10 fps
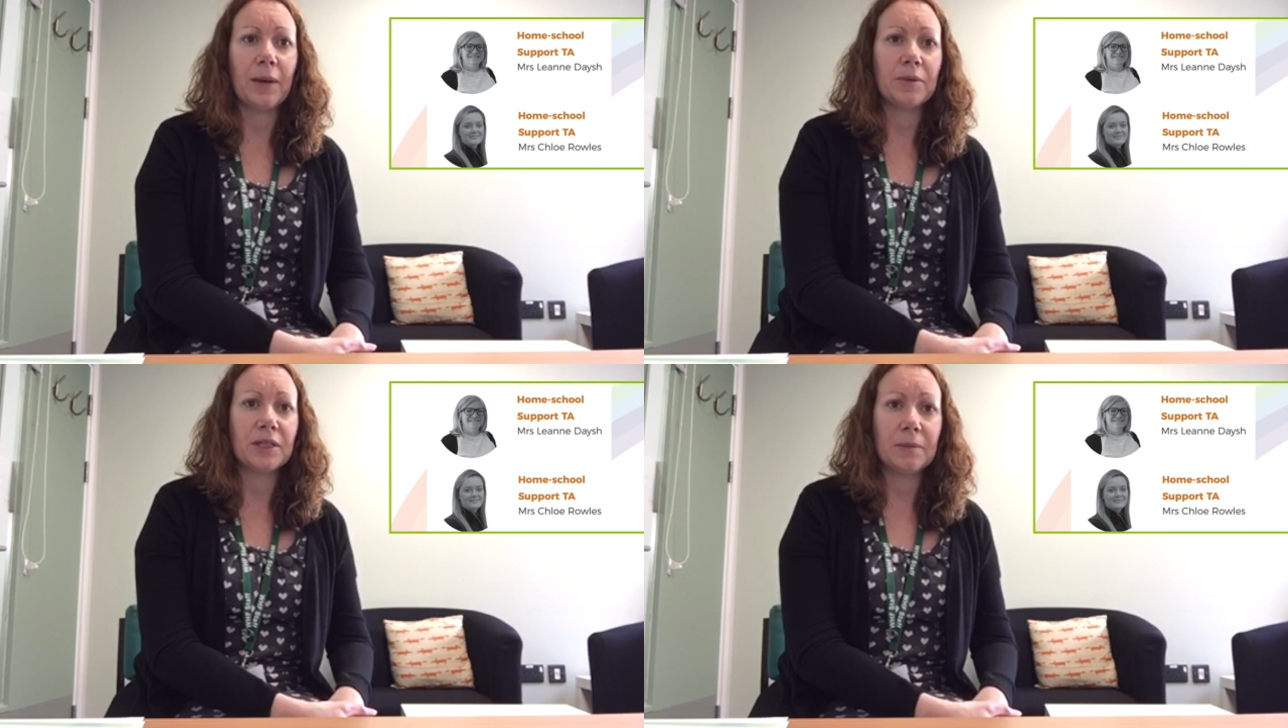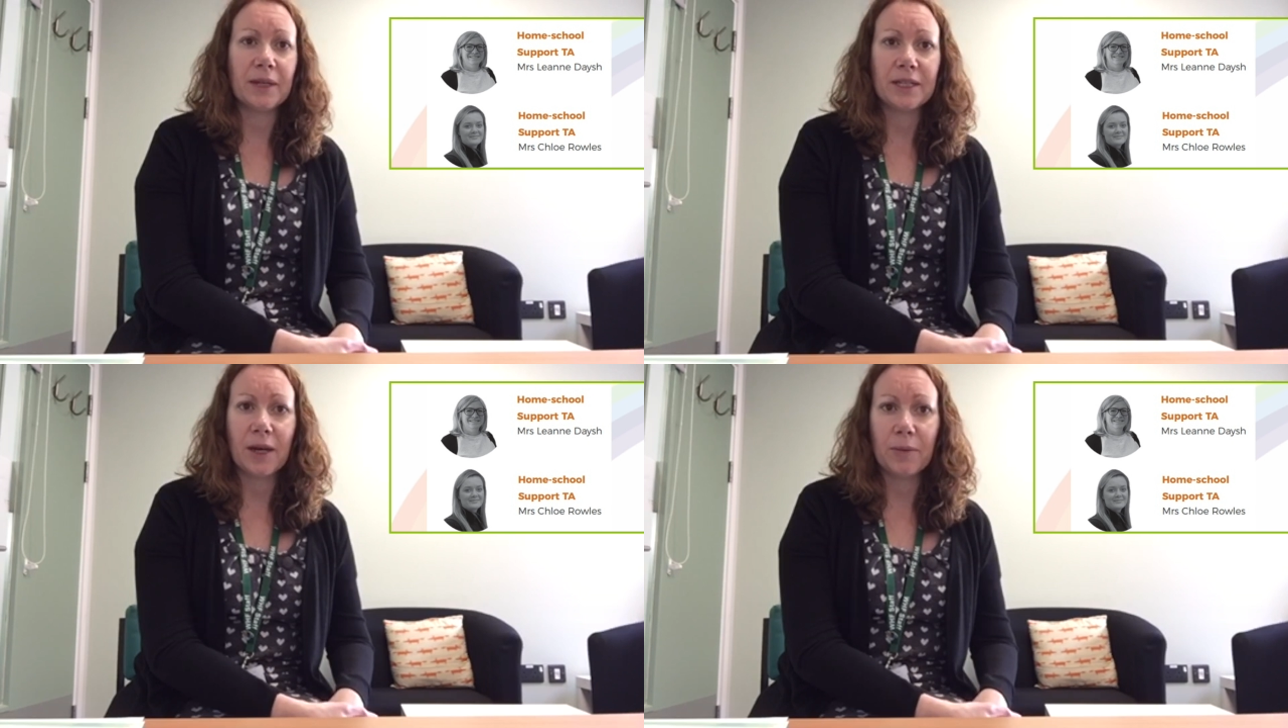able to
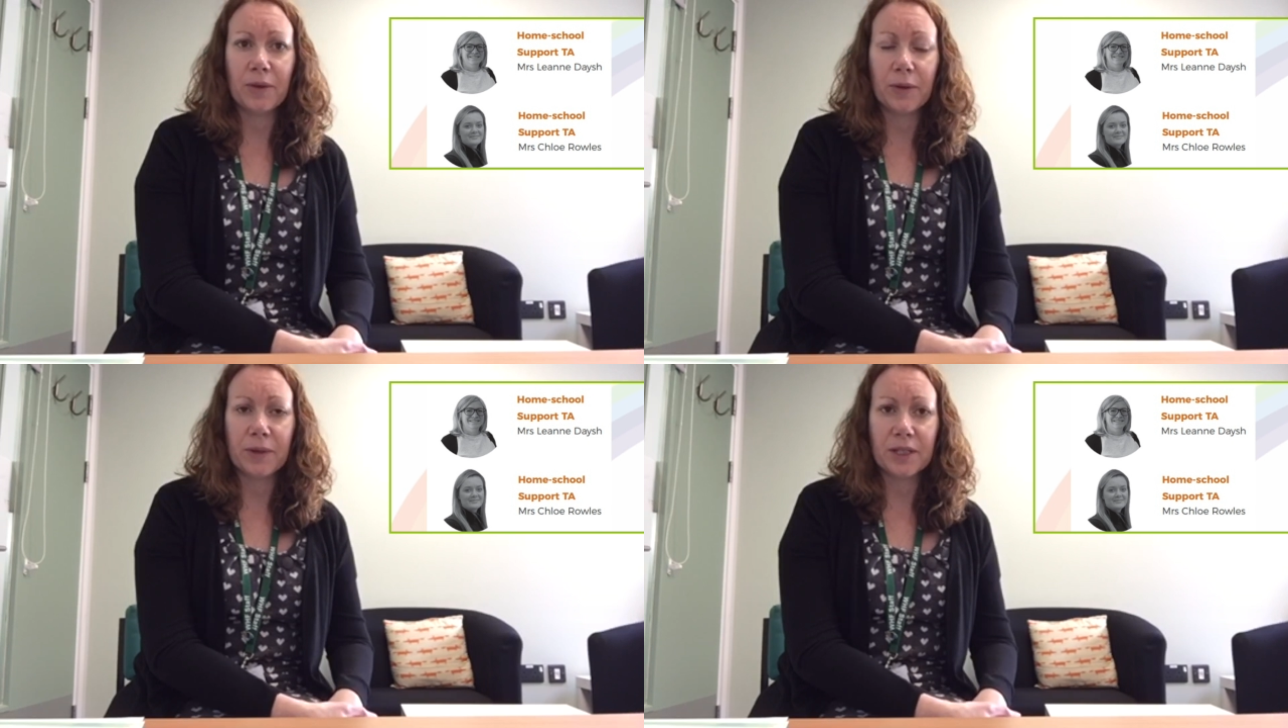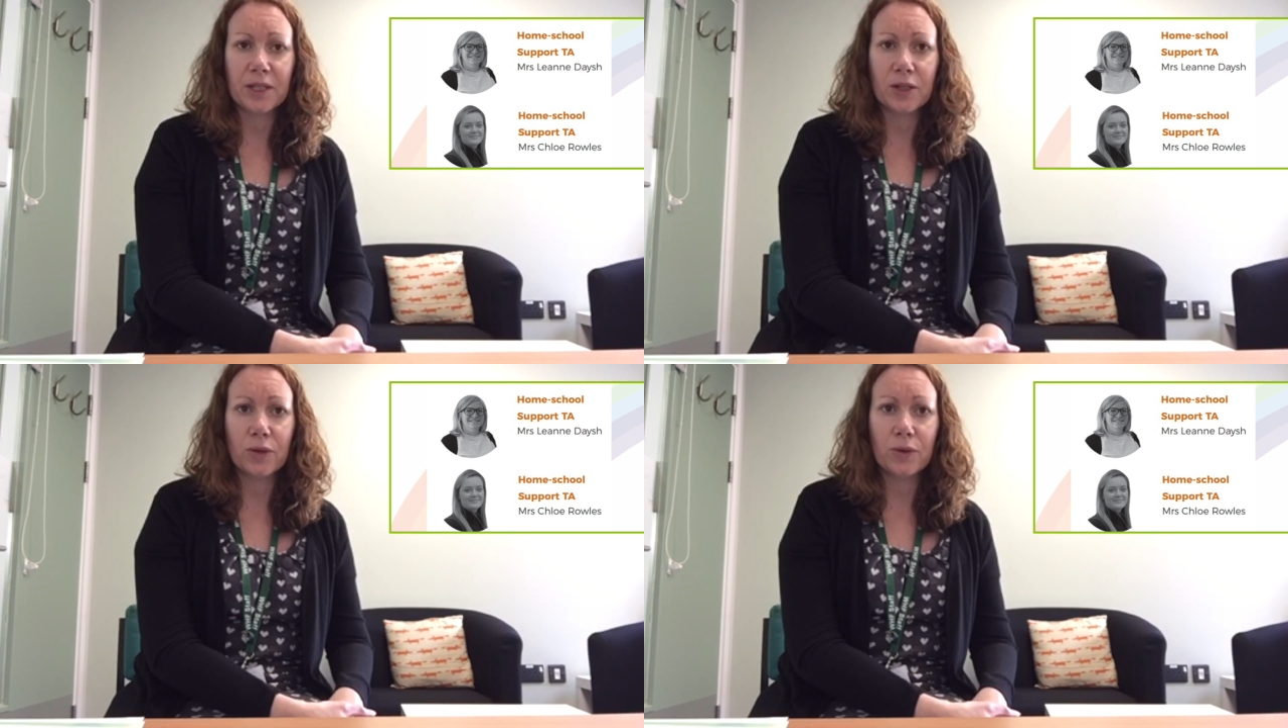meet up with you in
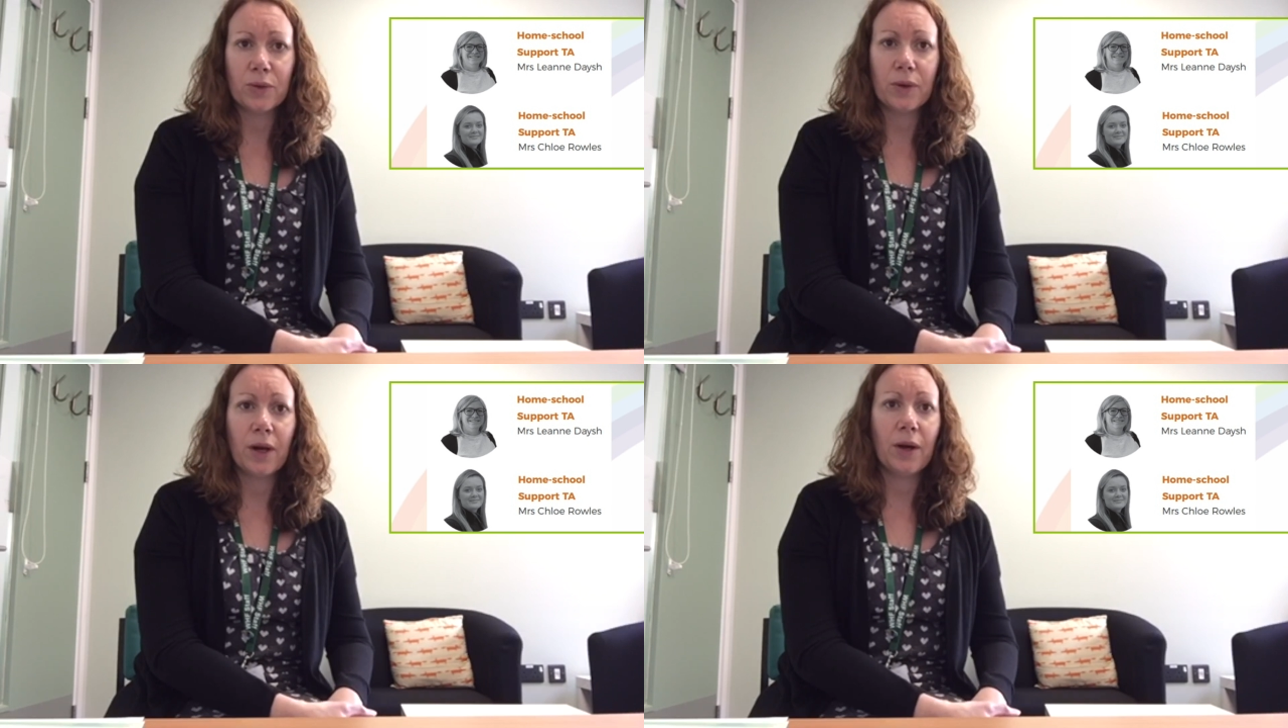school,